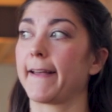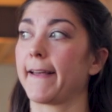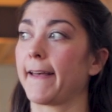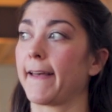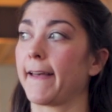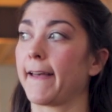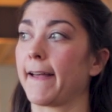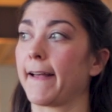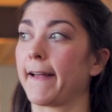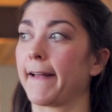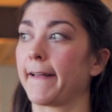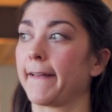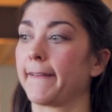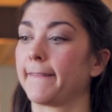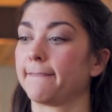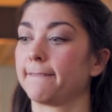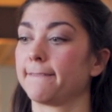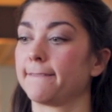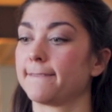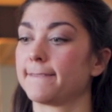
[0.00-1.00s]

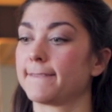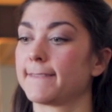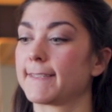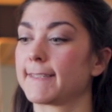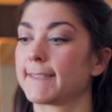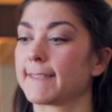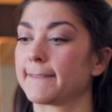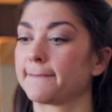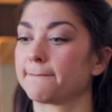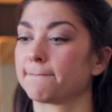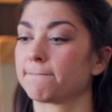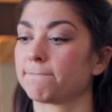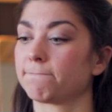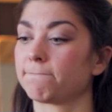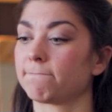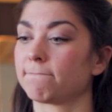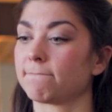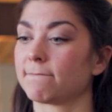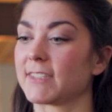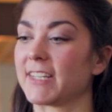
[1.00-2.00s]
and
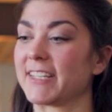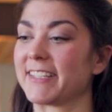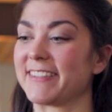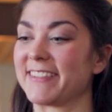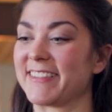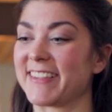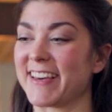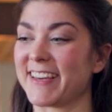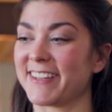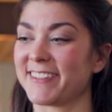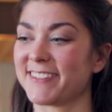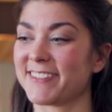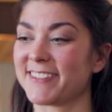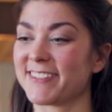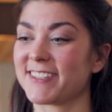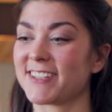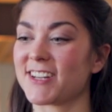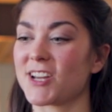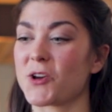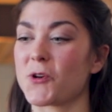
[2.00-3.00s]

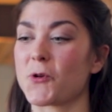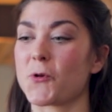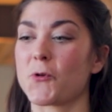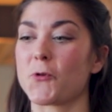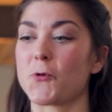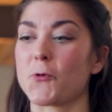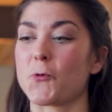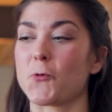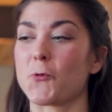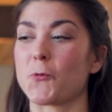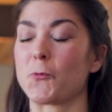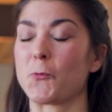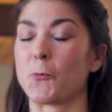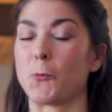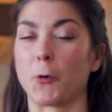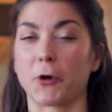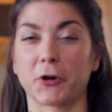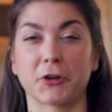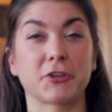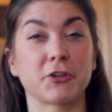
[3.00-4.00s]
then
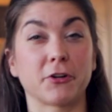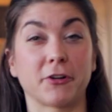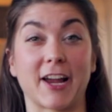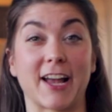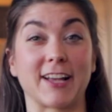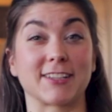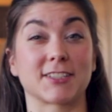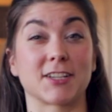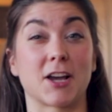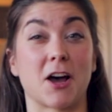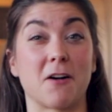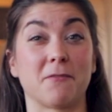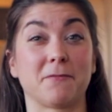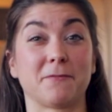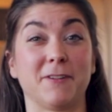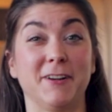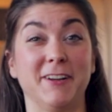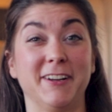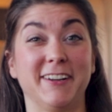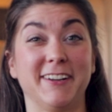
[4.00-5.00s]
work your ass
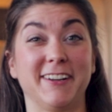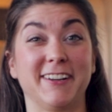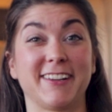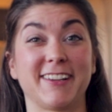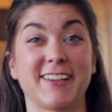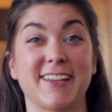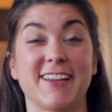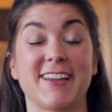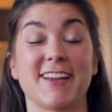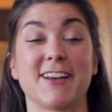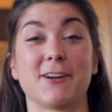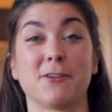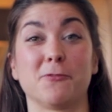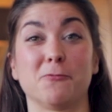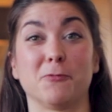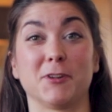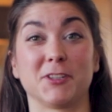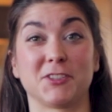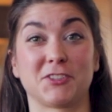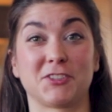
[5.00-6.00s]
off.
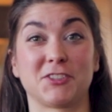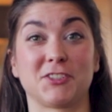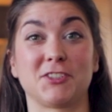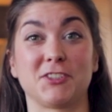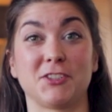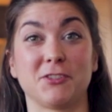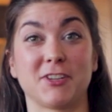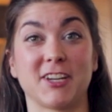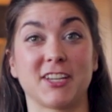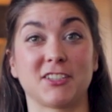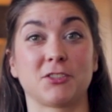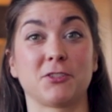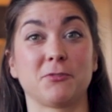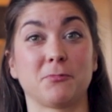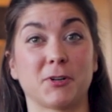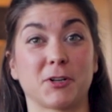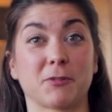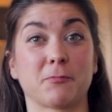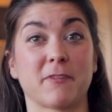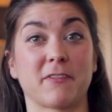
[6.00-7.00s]
Once you get to
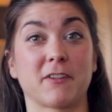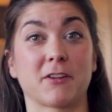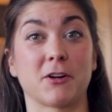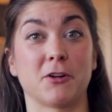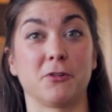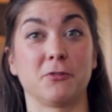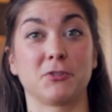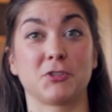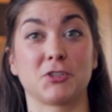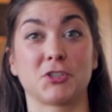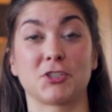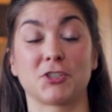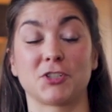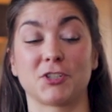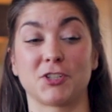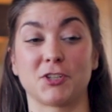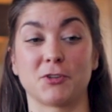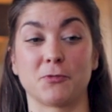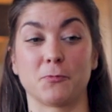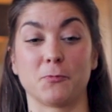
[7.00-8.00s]
work with a
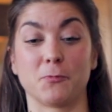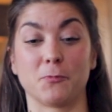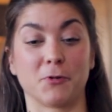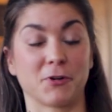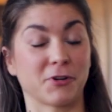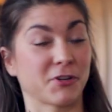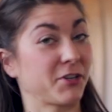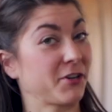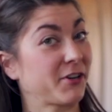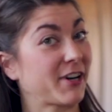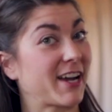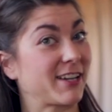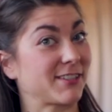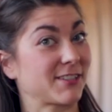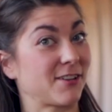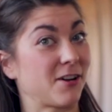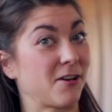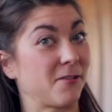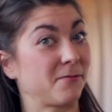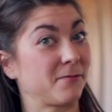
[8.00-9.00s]
coach, work your
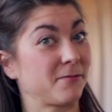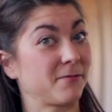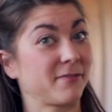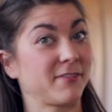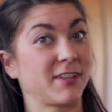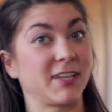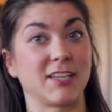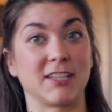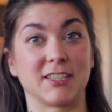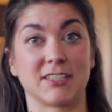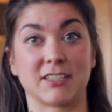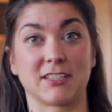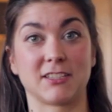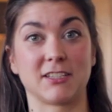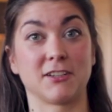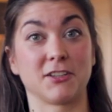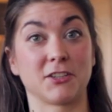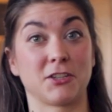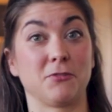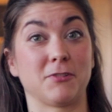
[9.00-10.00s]
ass off. It's
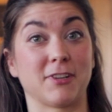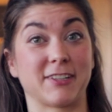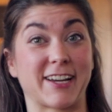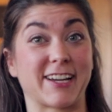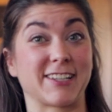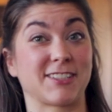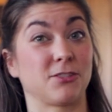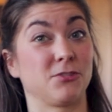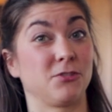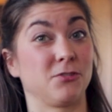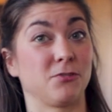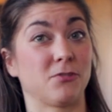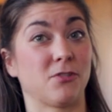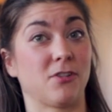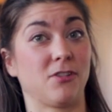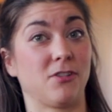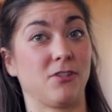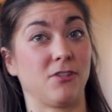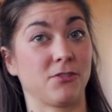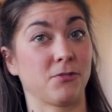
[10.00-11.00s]
still you that has to
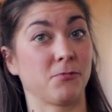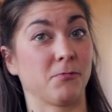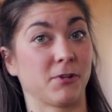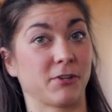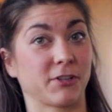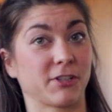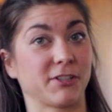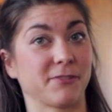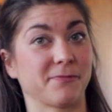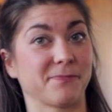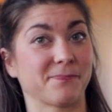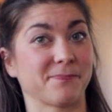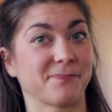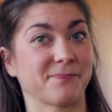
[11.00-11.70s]
do all the work.